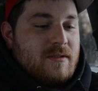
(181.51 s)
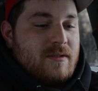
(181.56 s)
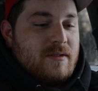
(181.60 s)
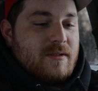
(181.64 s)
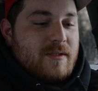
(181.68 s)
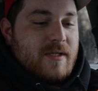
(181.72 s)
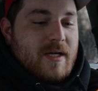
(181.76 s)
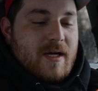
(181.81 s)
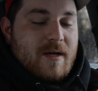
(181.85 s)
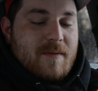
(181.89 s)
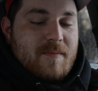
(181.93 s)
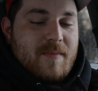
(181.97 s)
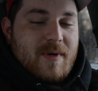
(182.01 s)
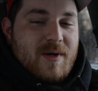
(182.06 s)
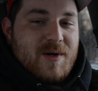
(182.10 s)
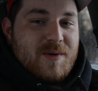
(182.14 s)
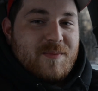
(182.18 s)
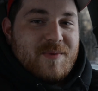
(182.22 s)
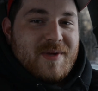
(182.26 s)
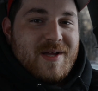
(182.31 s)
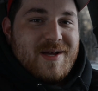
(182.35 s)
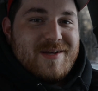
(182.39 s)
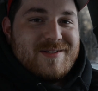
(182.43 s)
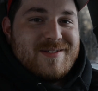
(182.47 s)
yep, I hope
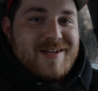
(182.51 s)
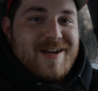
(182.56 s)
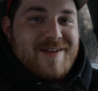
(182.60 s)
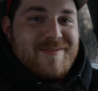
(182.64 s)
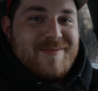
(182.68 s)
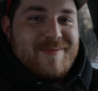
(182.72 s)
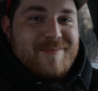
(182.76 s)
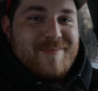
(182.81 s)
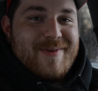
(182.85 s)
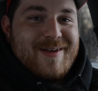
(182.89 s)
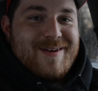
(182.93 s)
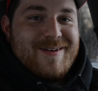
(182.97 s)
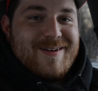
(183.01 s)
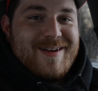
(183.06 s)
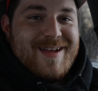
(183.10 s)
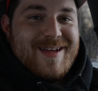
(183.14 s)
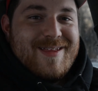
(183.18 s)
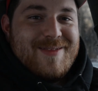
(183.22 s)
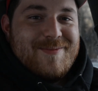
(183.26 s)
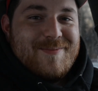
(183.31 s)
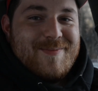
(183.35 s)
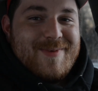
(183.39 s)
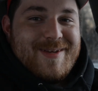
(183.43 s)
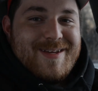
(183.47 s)
you guys are having a better day
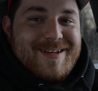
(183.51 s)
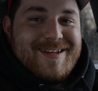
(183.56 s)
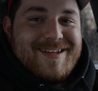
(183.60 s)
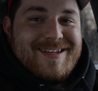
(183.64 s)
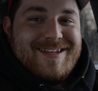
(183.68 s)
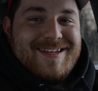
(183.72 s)
than me.